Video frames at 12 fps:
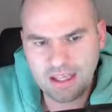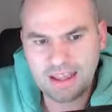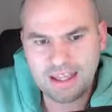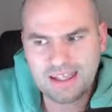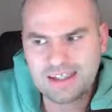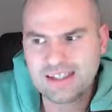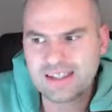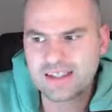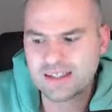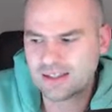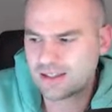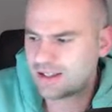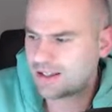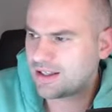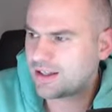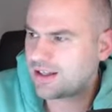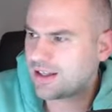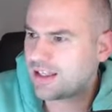let's
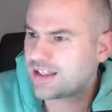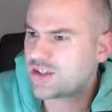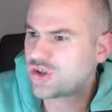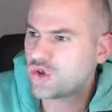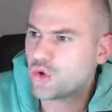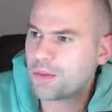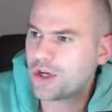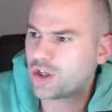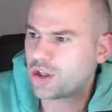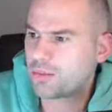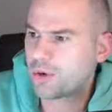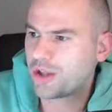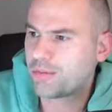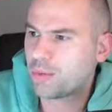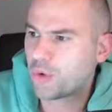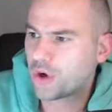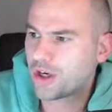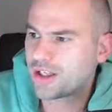Let's zoom in on the
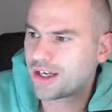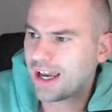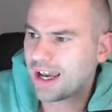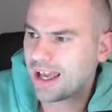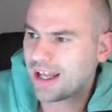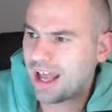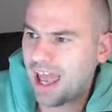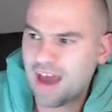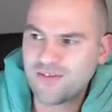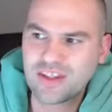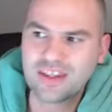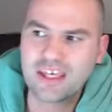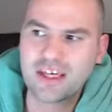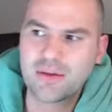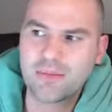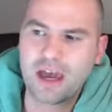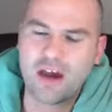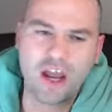breadboard and have a think
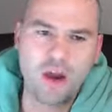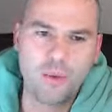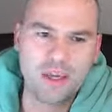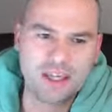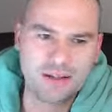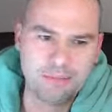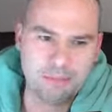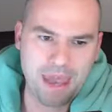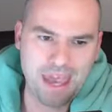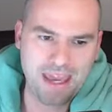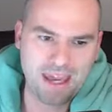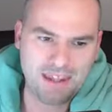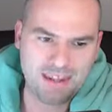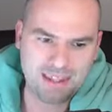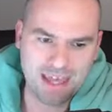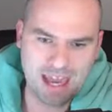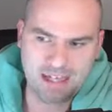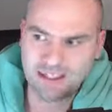about how we can make
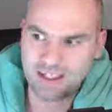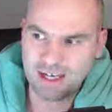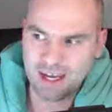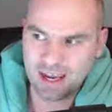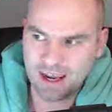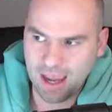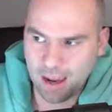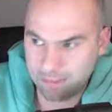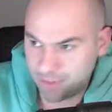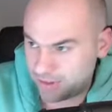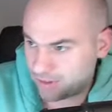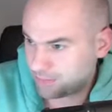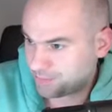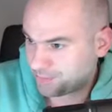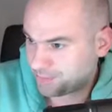that happen.